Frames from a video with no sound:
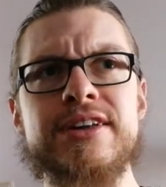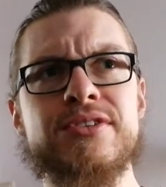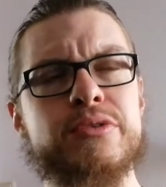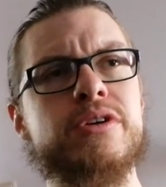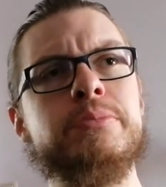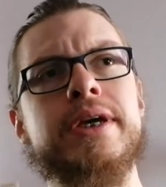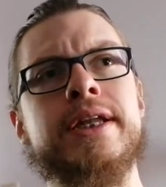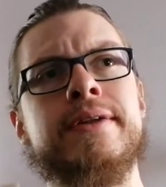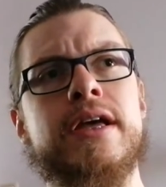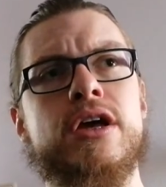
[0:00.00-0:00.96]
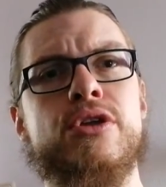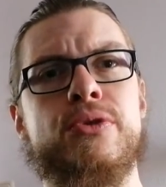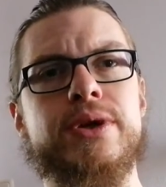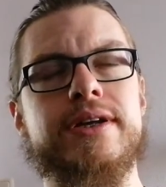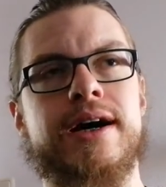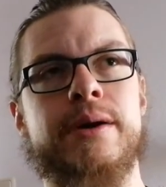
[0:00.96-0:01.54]
So it will mean
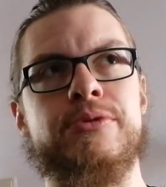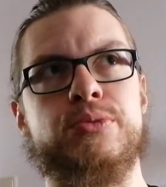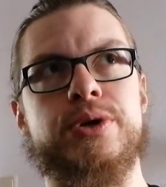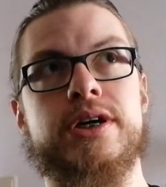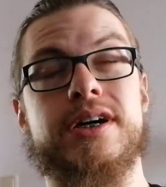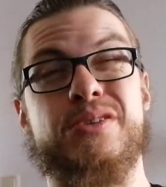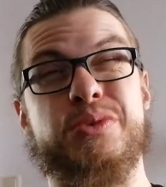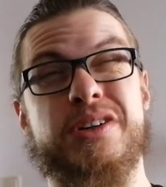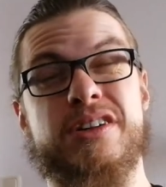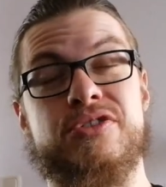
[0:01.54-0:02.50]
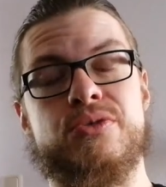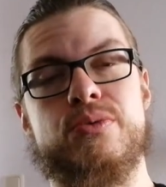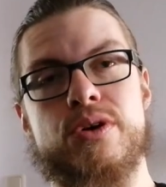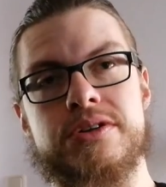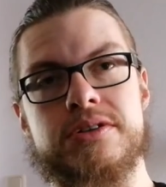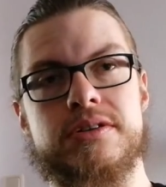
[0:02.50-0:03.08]
3 times a week I will
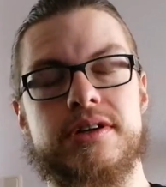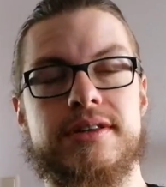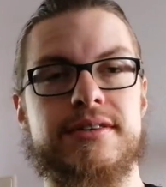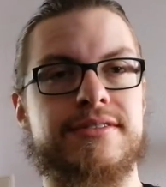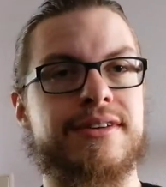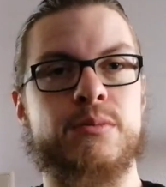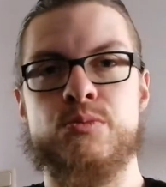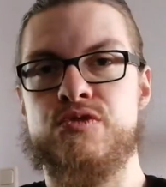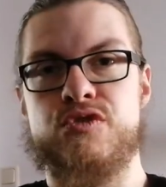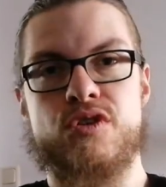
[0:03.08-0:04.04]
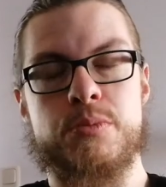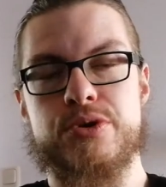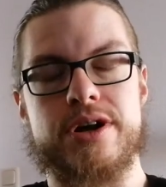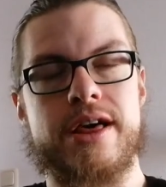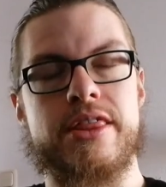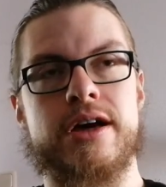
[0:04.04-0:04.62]
squat in some form or
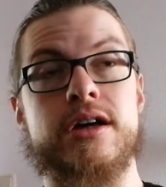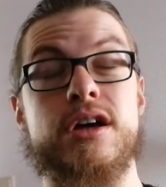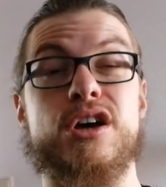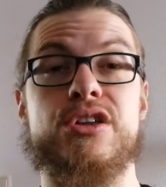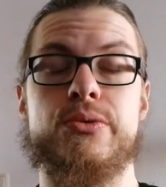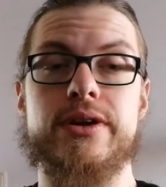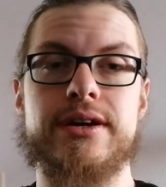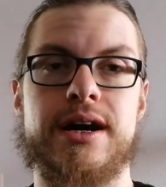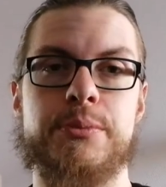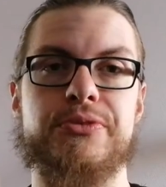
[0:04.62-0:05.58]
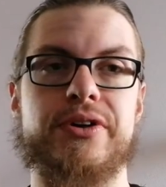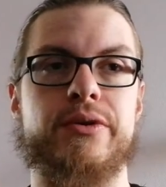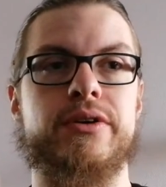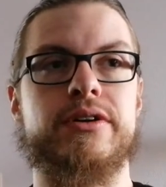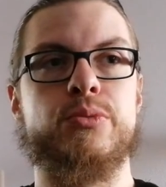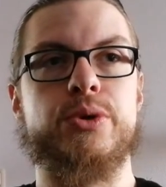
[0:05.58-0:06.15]
another. 3 times
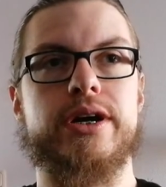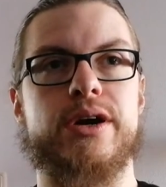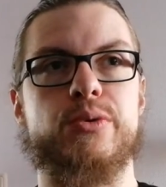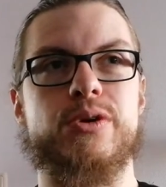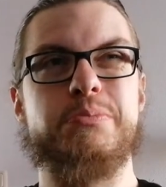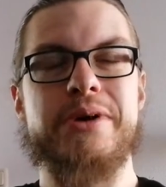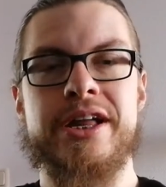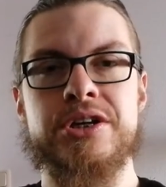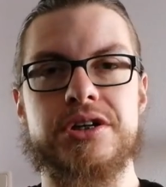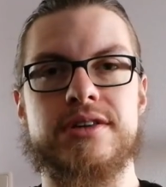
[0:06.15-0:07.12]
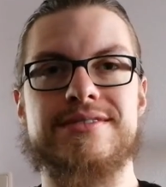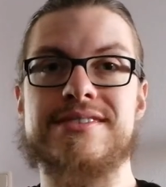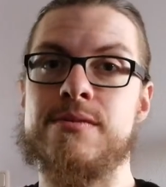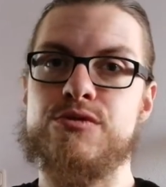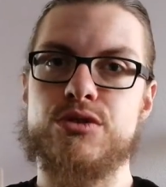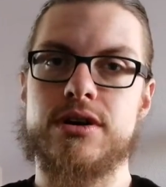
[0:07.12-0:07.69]
a week I will bench in
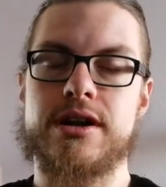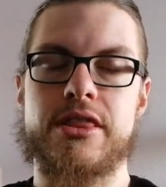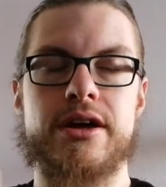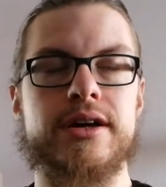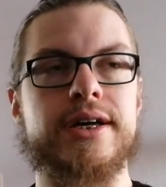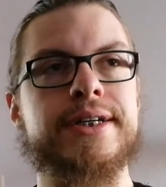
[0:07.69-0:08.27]
some form or another.